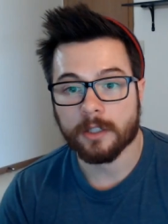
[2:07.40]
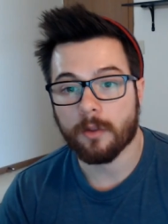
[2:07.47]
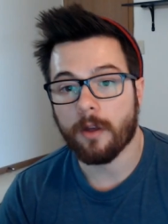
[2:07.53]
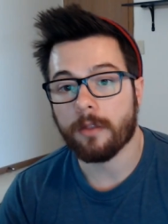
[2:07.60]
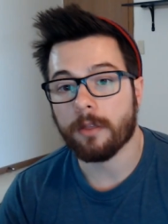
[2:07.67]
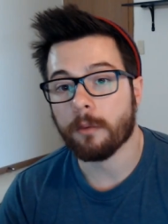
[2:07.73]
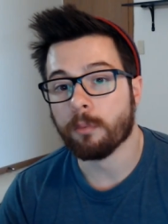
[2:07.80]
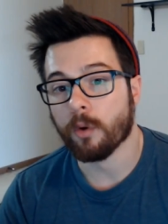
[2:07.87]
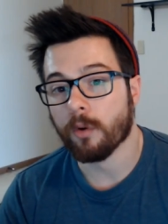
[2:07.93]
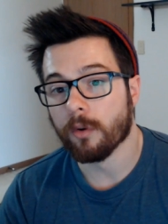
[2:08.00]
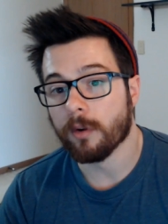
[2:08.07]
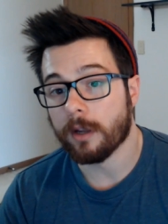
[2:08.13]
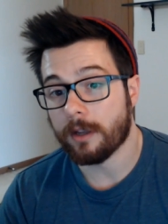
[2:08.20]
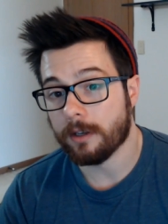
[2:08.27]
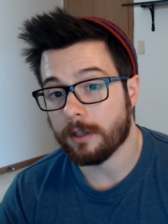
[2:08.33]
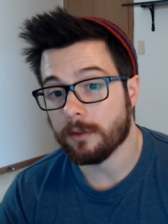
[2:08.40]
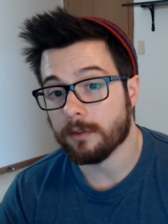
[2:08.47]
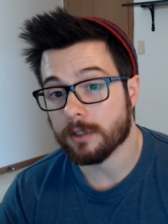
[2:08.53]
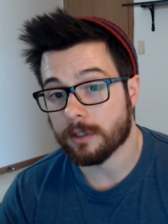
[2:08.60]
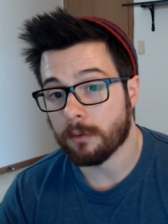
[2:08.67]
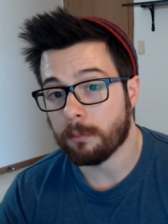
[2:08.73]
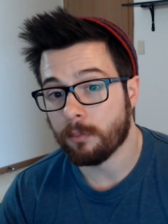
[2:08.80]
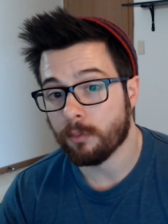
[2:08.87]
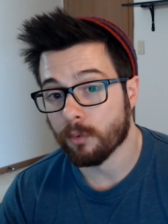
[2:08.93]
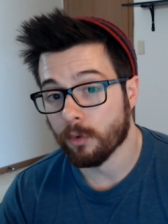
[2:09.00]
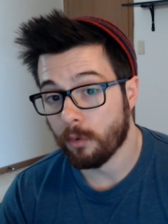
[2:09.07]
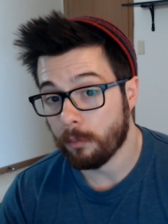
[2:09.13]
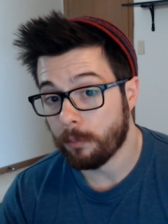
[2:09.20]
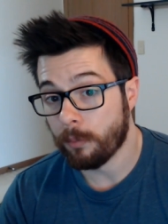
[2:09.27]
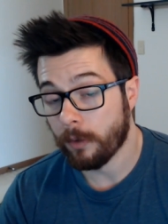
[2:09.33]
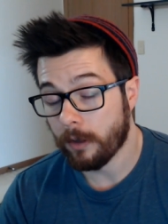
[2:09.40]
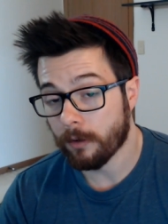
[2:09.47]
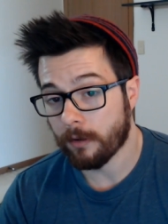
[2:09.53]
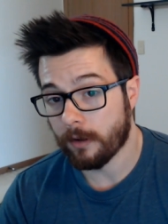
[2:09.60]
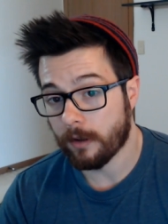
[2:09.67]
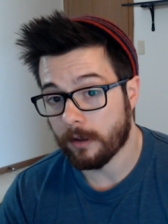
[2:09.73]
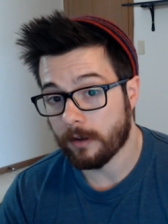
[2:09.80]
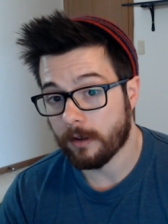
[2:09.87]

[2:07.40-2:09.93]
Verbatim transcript: that the brewery could use it to brew beer in.